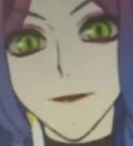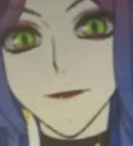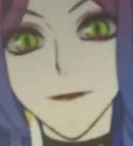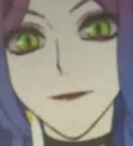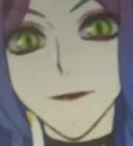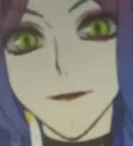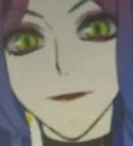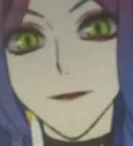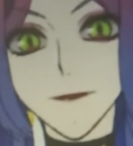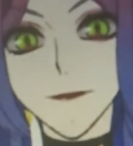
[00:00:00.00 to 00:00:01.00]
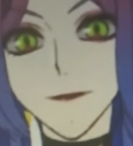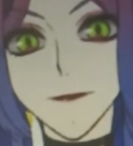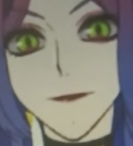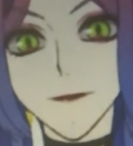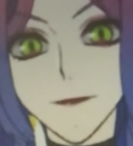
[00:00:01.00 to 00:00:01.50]
underneath for the,
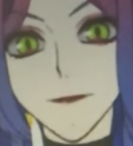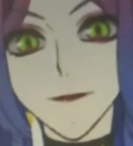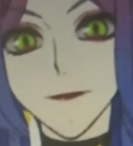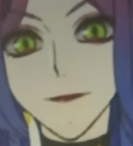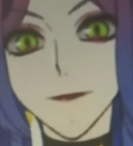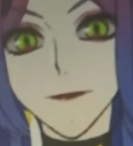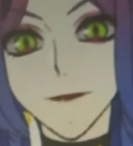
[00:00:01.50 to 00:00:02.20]
or a bra,